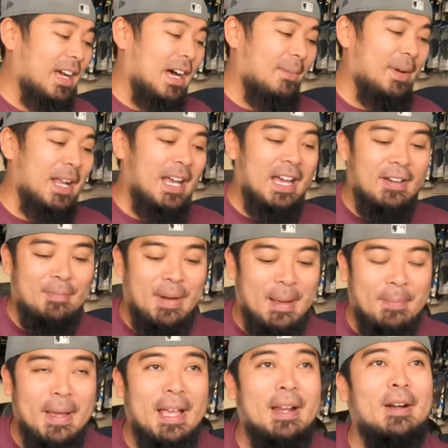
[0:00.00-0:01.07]
I'm gonna have
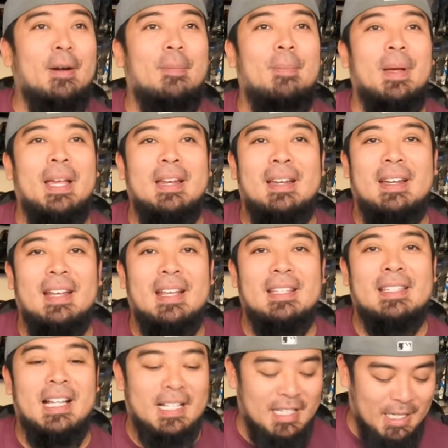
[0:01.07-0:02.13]
my painter paint it
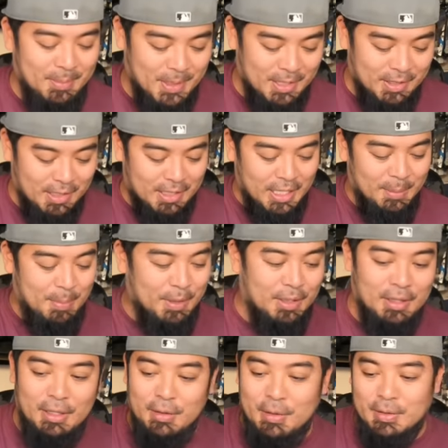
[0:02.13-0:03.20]
exactly like my truck, like put
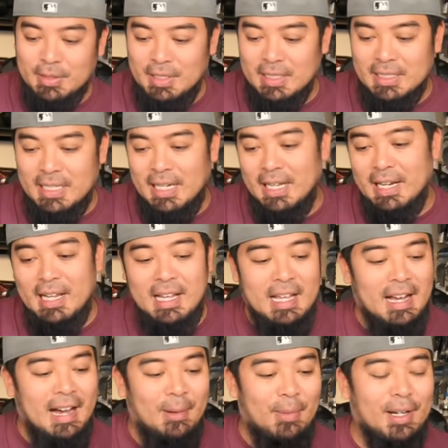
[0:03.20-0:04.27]
the logos on the side.
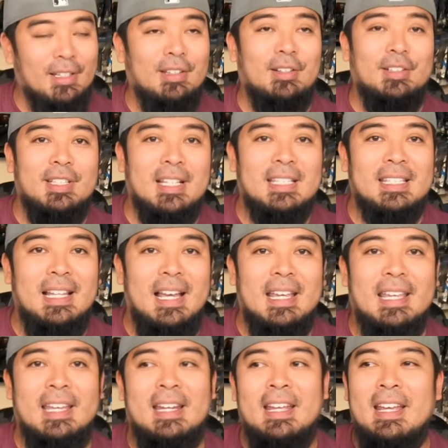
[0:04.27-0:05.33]
I want it to look just
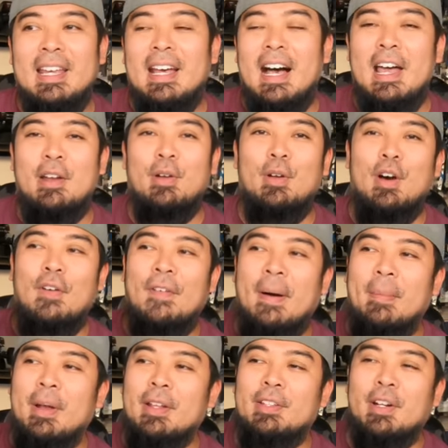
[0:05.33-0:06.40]
like it. I don't know if
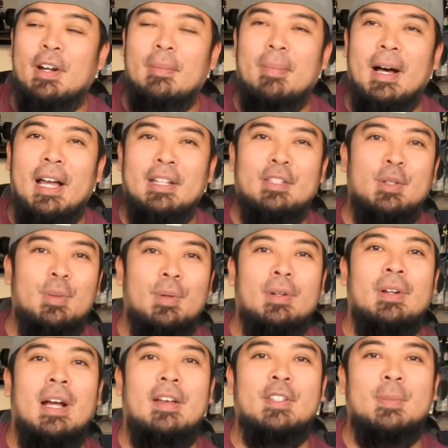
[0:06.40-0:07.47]
I'm gonna turn my 2-wheel
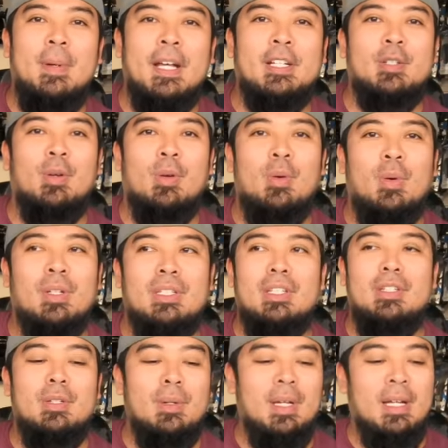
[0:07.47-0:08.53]
drive spec short course
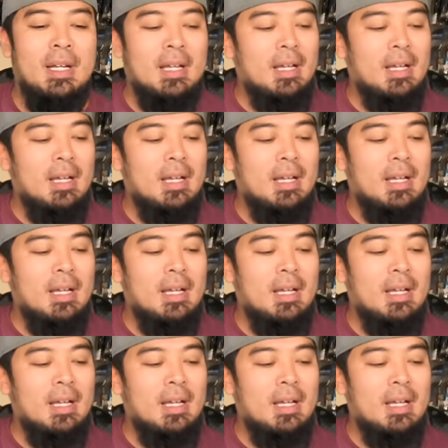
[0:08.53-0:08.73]
into it.